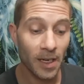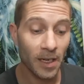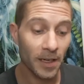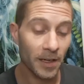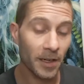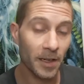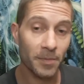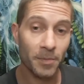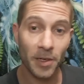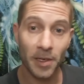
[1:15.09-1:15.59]
You
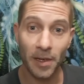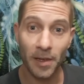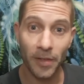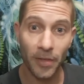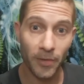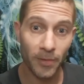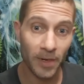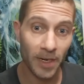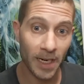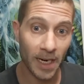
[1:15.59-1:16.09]
just put down
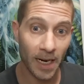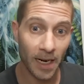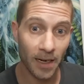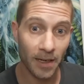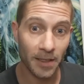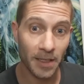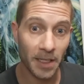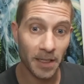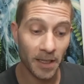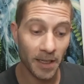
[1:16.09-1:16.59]
3
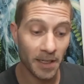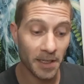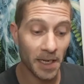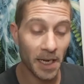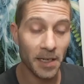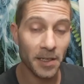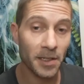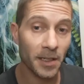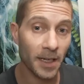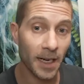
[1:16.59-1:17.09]
cards, and the
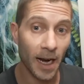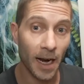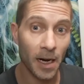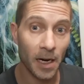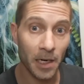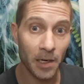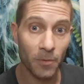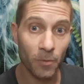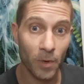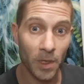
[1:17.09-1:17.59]
center
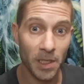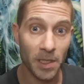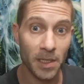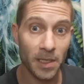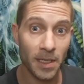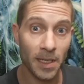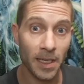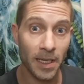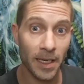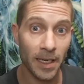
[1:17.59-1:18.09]
card was
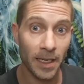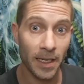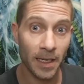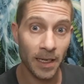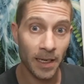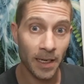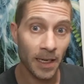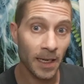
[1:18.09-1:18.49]
the